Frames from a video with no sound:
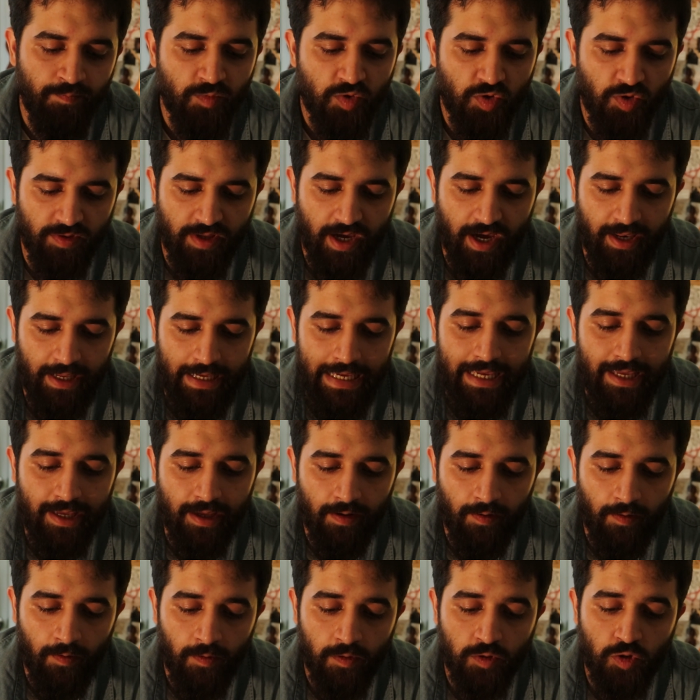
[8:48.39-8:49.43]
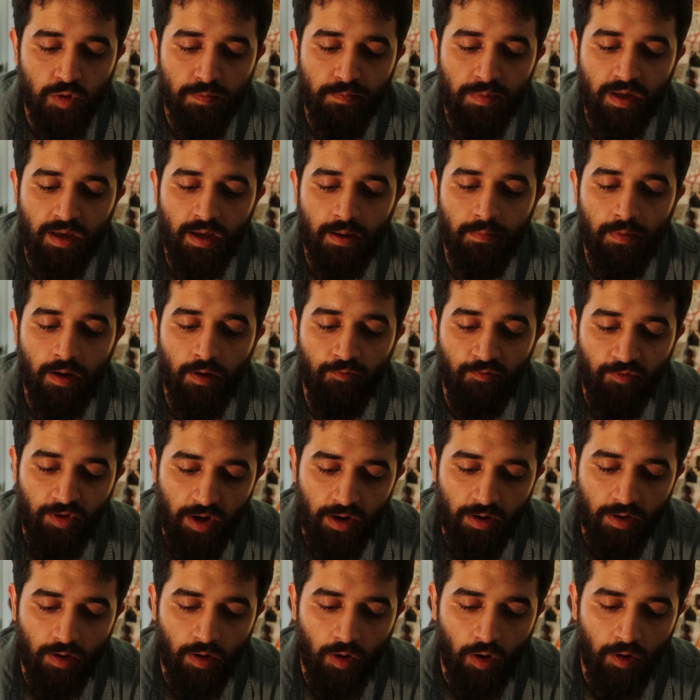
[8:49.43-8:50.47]
so that he can also become
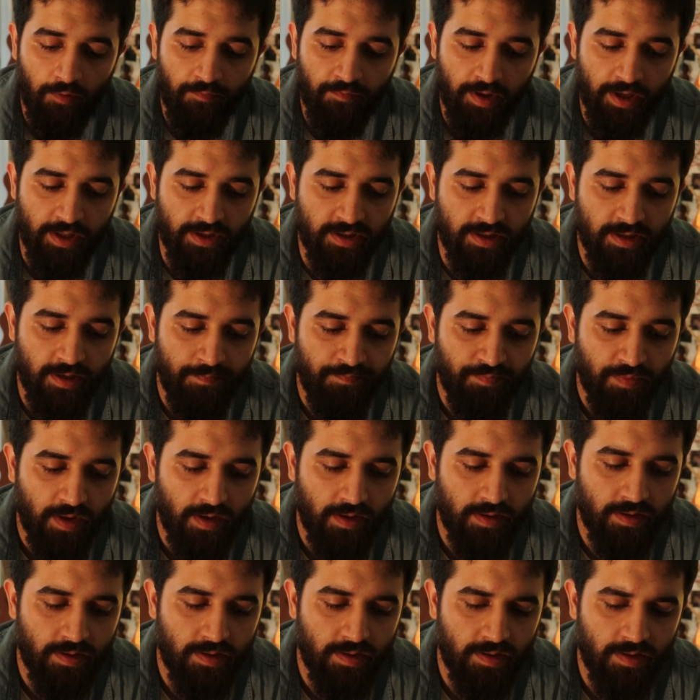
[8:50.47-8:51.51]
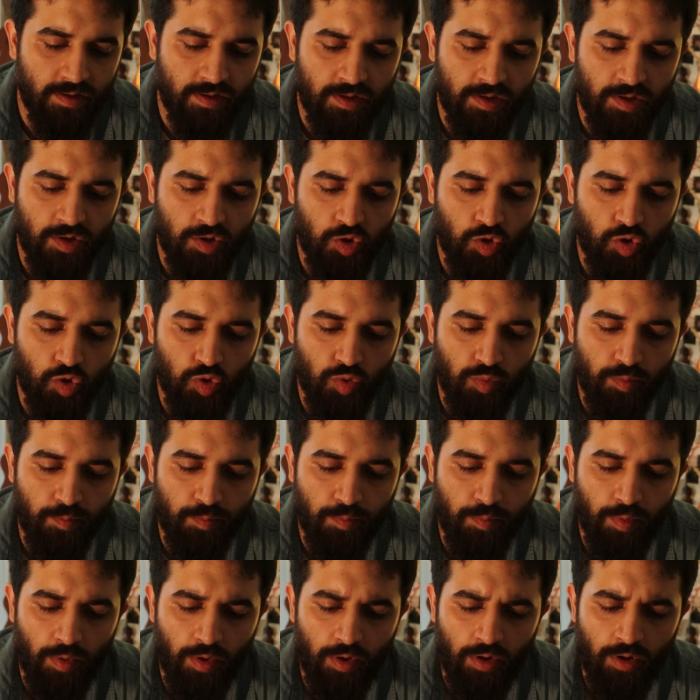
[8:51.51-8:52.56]
aware of its
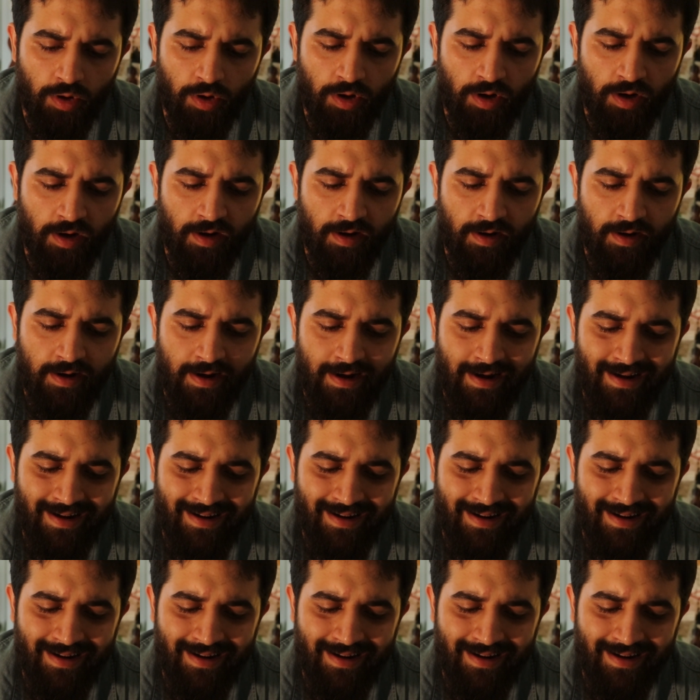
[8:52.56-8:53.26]
super